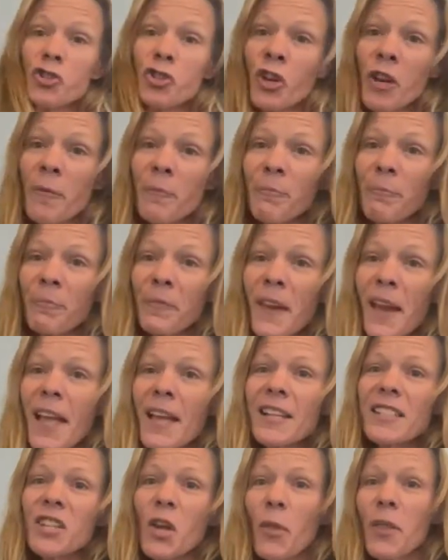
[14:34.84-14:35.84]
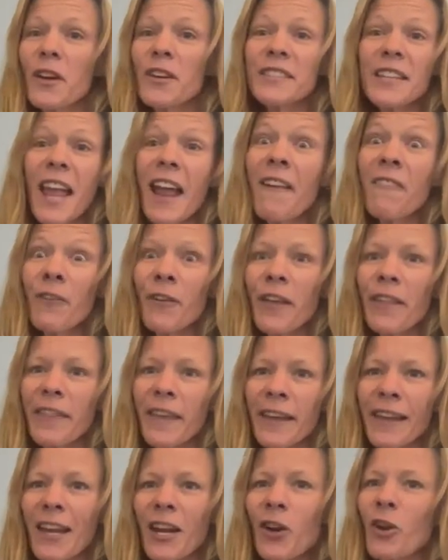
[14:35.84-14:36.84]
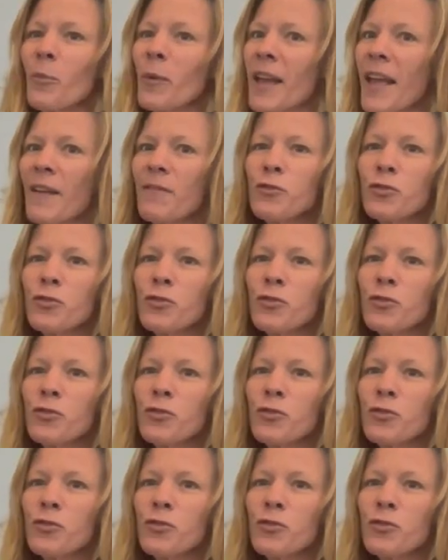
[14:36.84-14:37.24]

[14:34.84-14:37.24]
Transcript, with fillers: gym. So there's oh, everything oh, here. We have